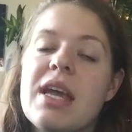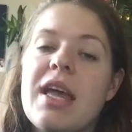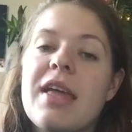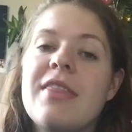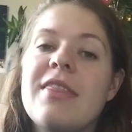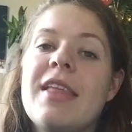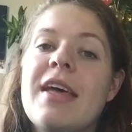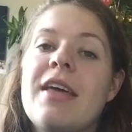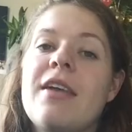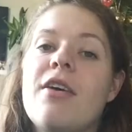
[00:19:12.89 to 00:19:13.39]

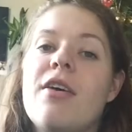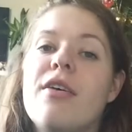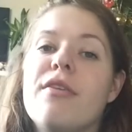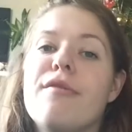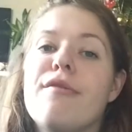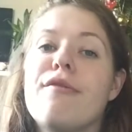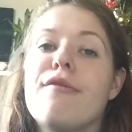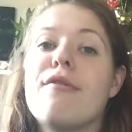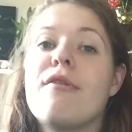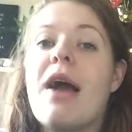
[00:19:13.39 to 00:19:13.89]
And then on
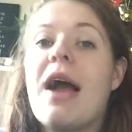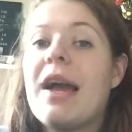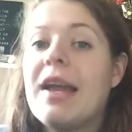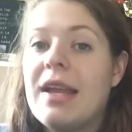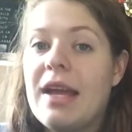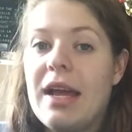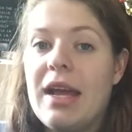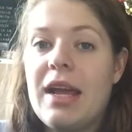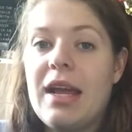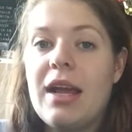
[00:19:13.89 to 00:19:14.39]

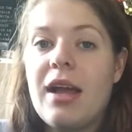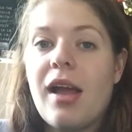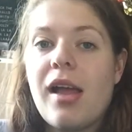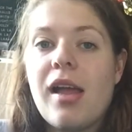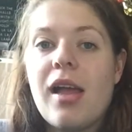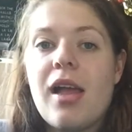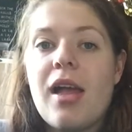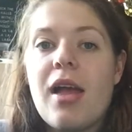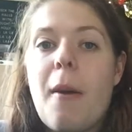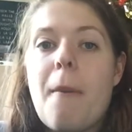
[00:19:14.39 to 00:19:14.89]
Friday,
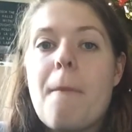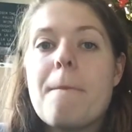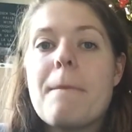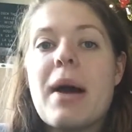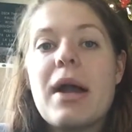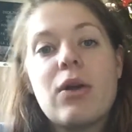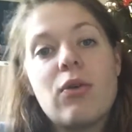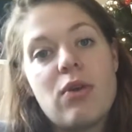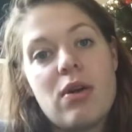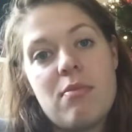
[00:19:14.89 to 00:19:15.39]

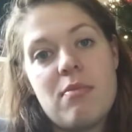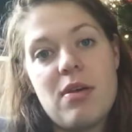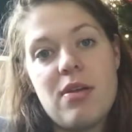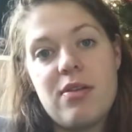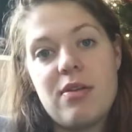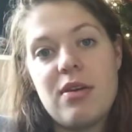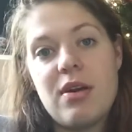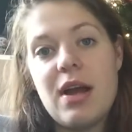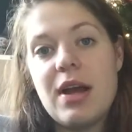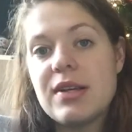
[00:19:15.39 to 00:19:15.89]
my
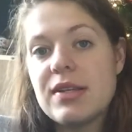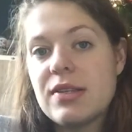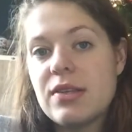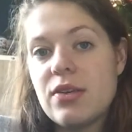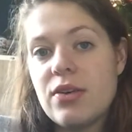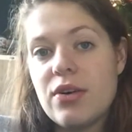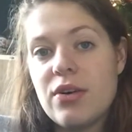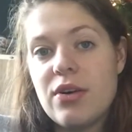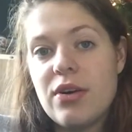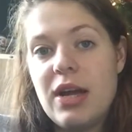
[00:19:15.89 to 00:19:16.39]
grandmother has
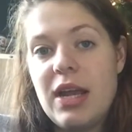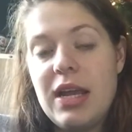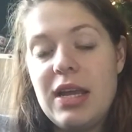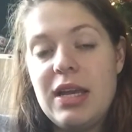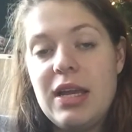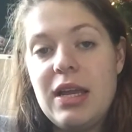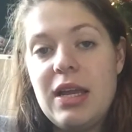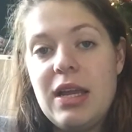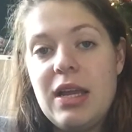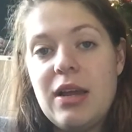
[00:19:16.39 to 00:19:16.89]
her
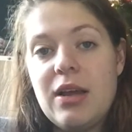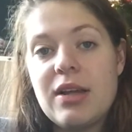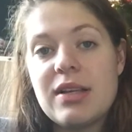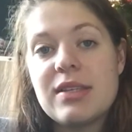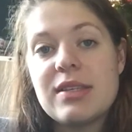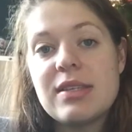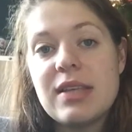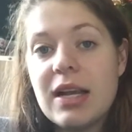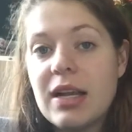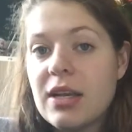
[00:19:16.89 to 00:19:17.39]

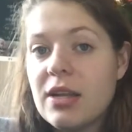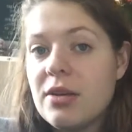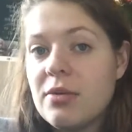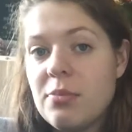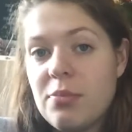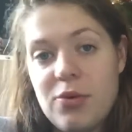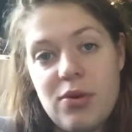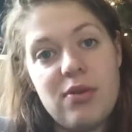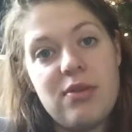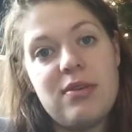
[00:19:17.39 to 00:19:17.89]

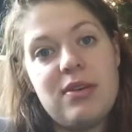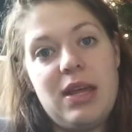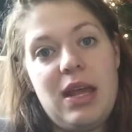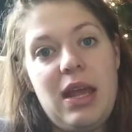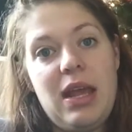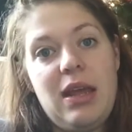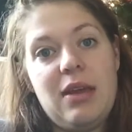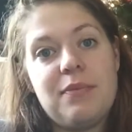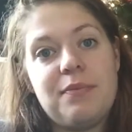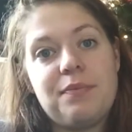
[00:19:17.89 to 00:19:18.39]
82nd
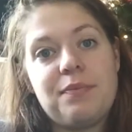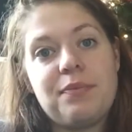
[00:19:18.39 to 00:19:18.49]
birthday.